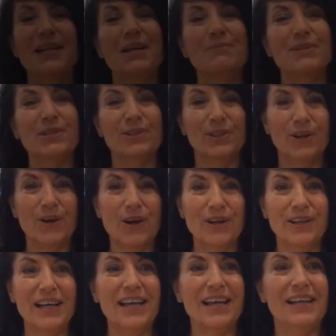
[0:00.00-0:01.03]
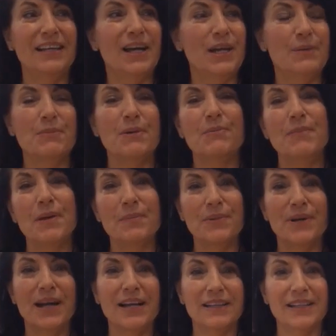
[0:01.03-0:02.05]
my name is Laura, and I'm a
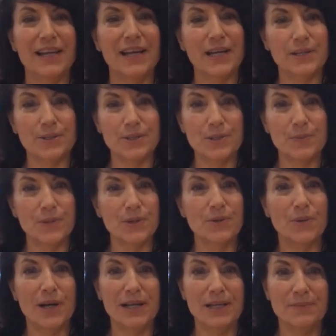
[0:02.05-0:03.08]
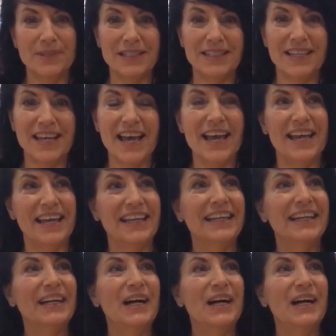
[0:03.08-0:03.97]
member at the Harrisburg YMCA.